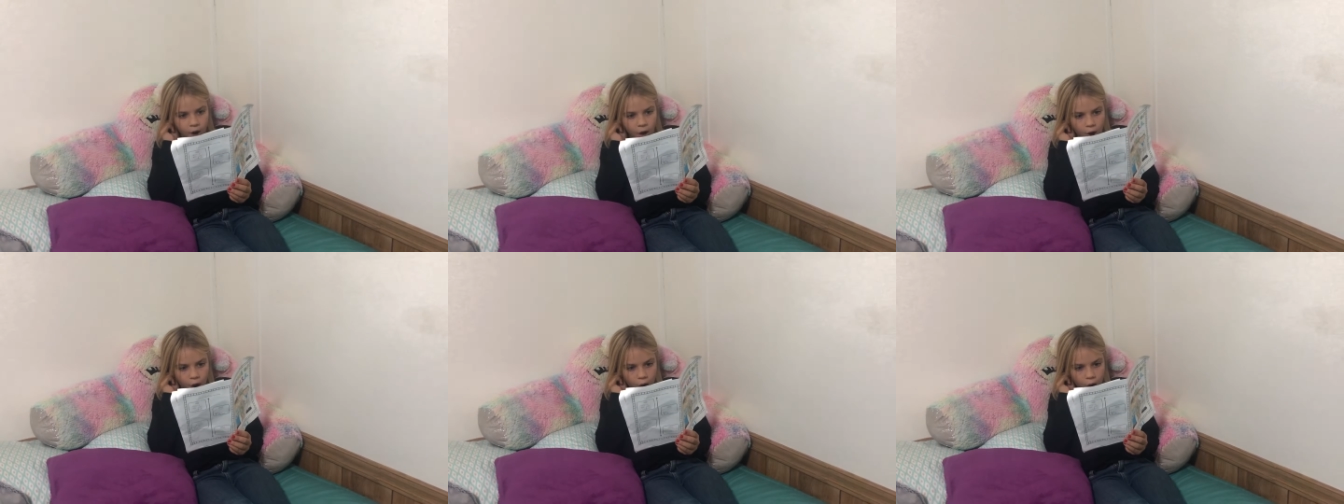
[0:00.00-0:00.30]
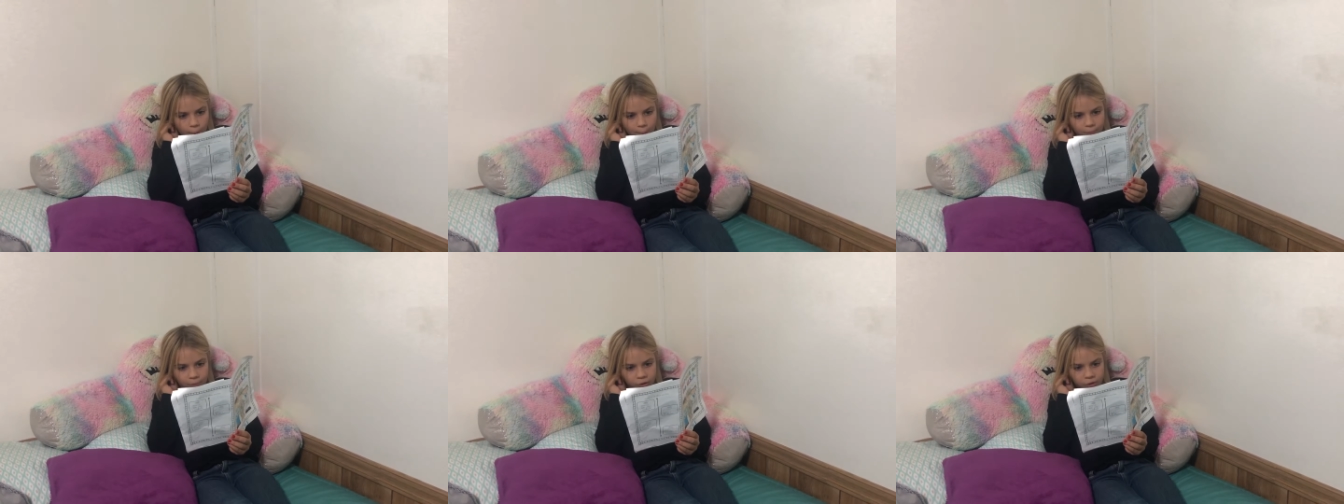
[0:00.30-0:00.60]

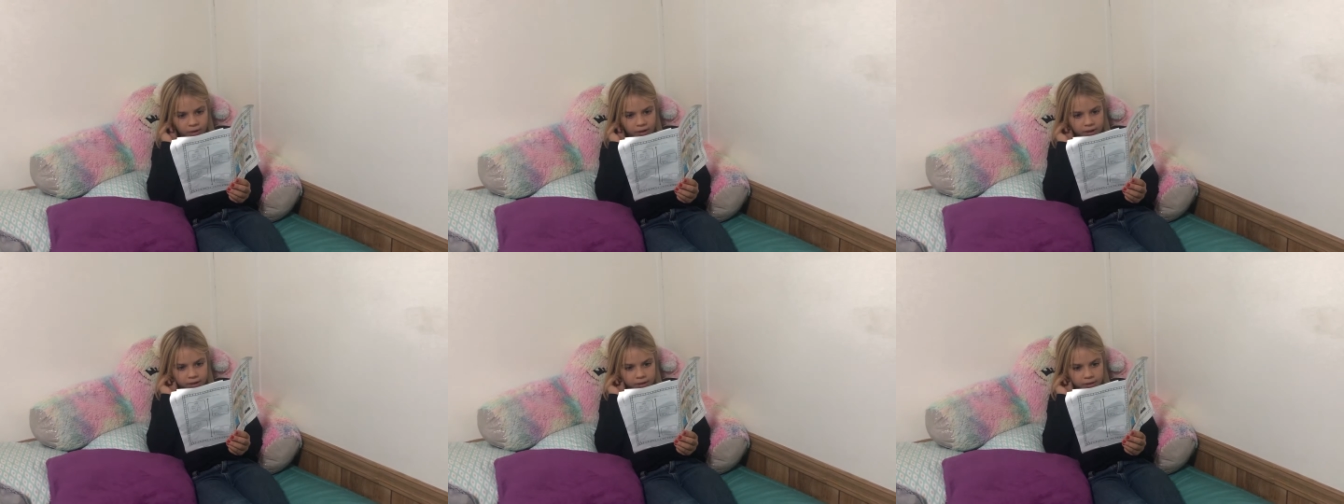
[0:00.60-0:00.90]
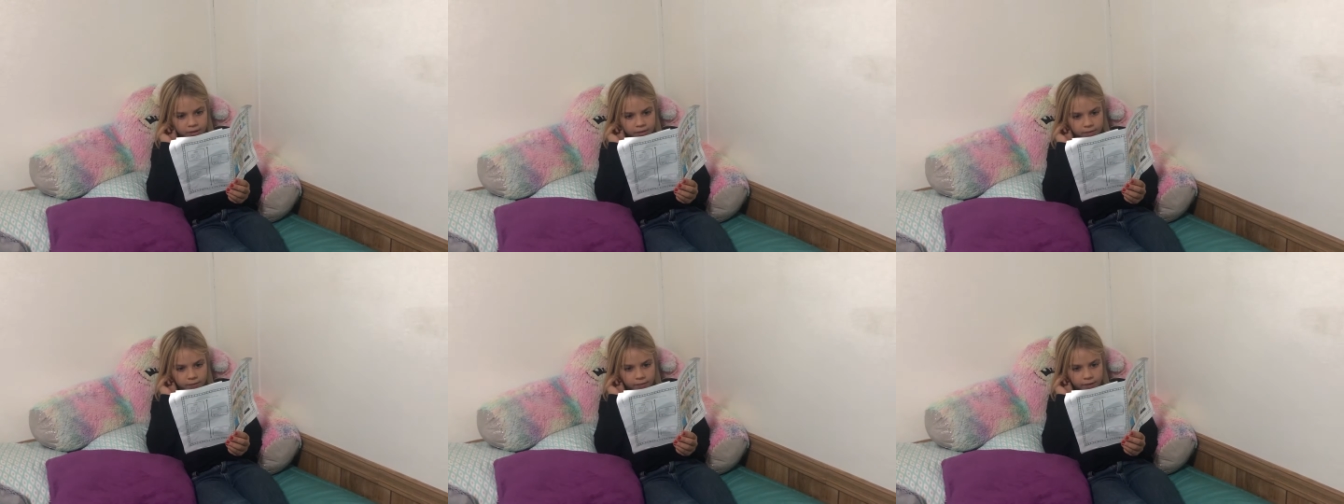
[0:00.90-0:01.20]
operate
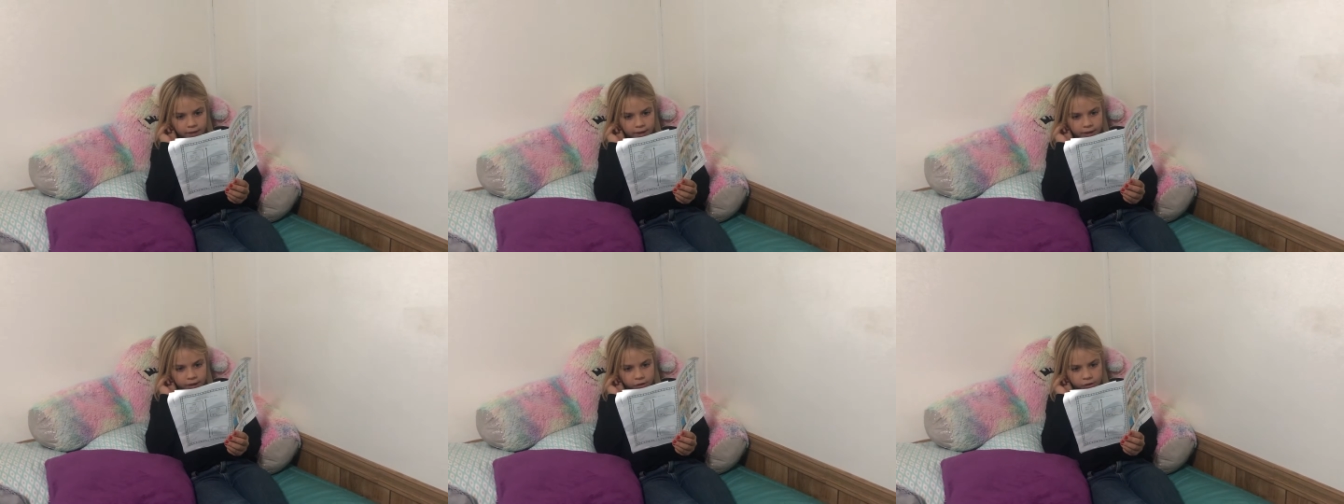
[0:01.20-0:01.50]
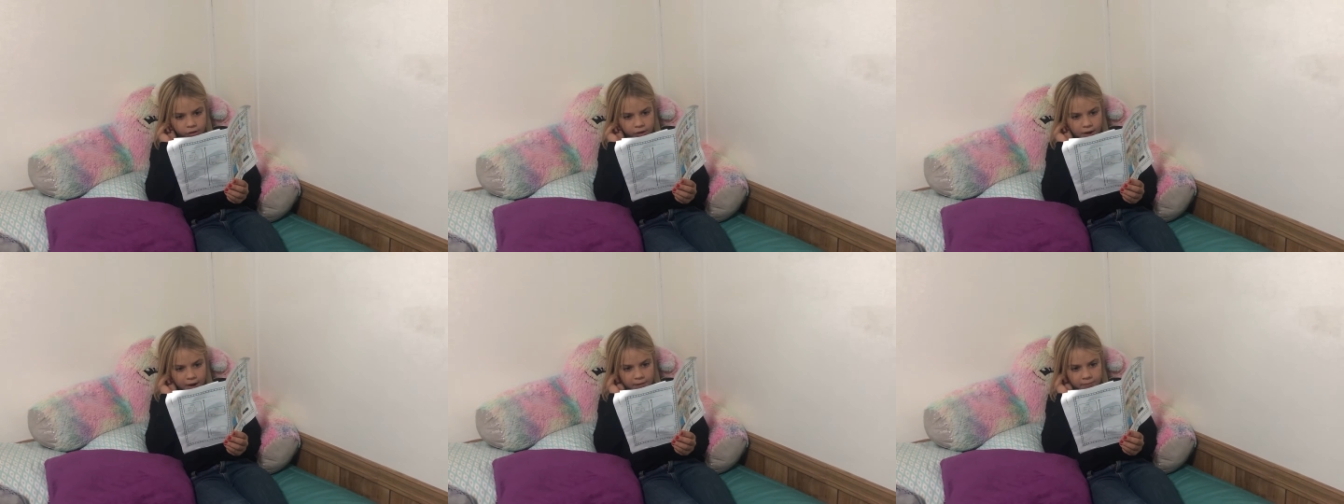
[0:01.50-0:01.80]

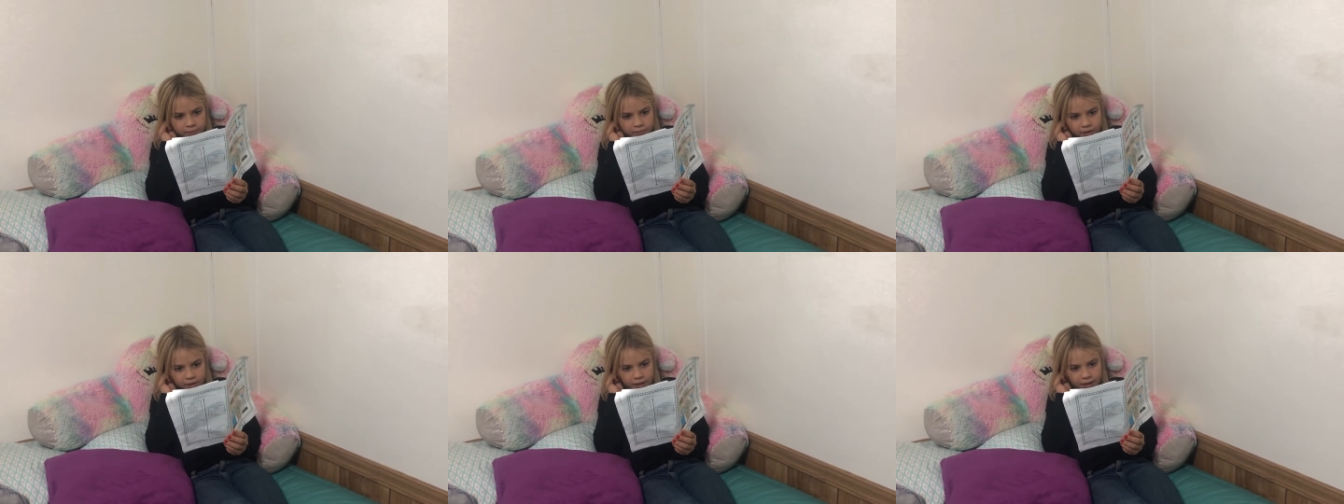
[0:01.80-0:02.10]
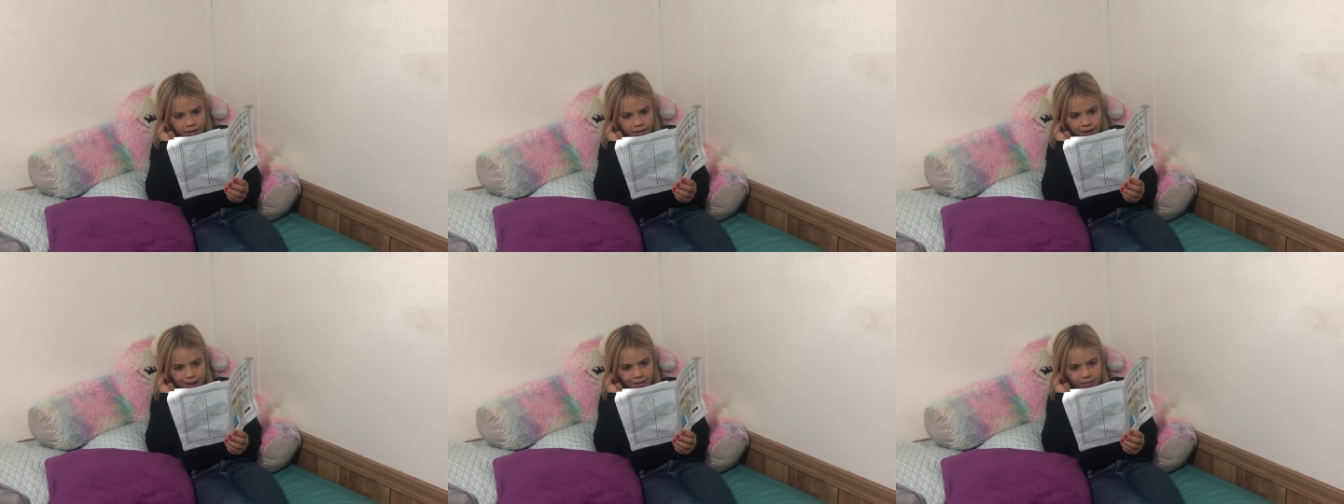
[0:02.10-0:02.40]
aircraft
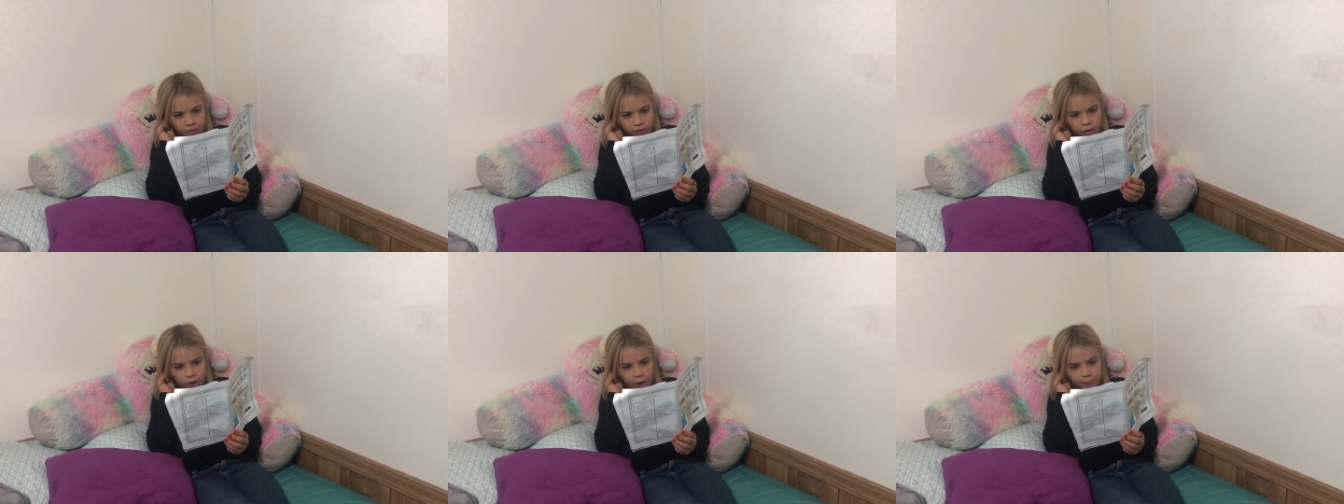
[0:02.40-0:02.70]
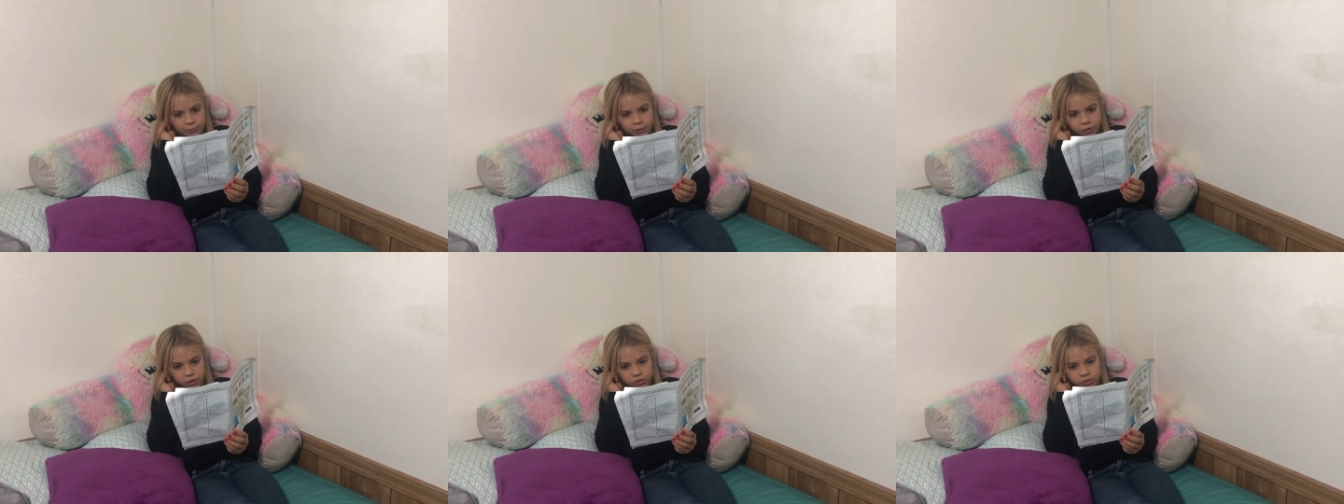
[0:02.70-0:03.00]
and
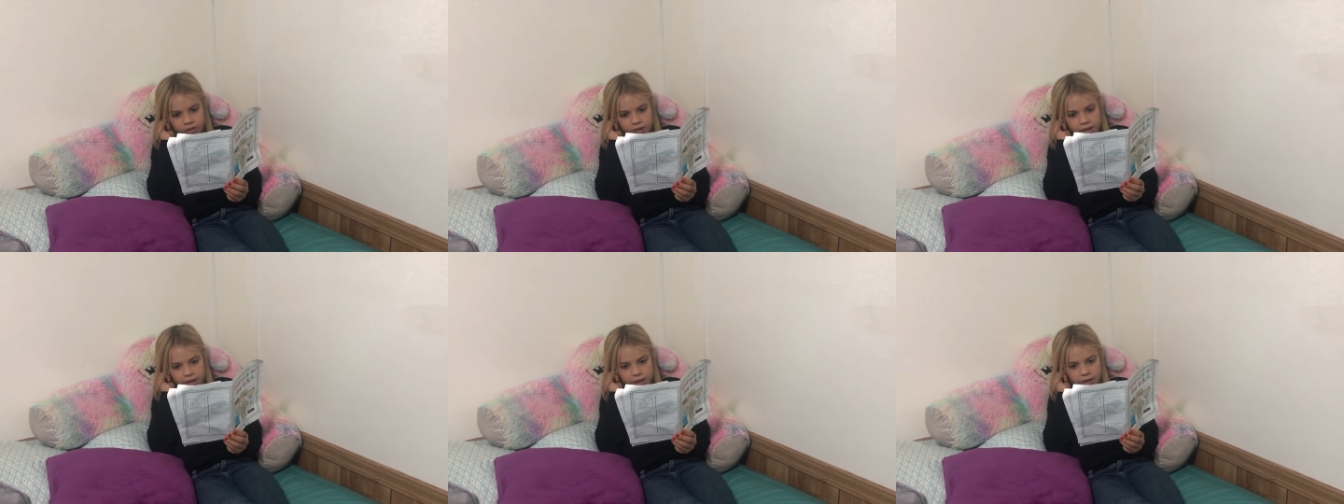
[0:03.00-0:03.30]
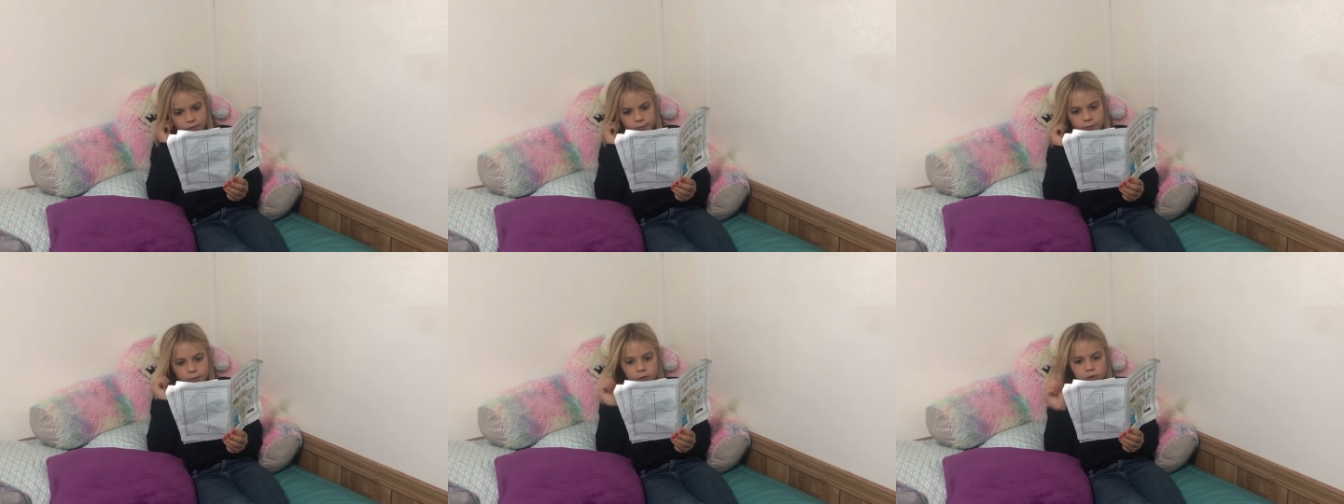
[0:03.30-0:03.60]
helicopters. The
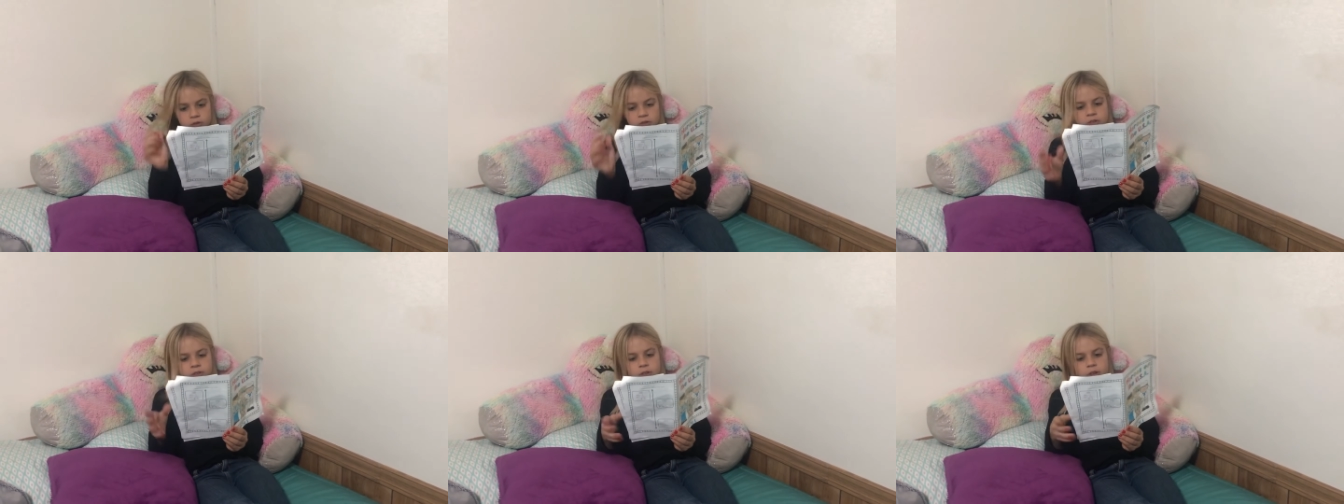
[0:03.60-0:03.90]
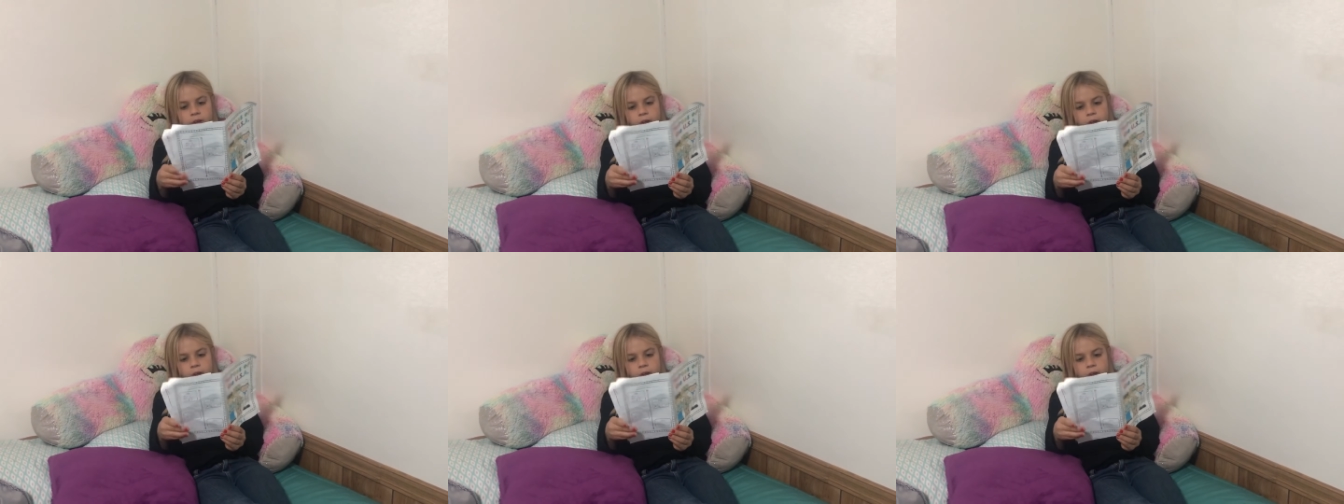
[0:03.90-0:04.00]
Air Force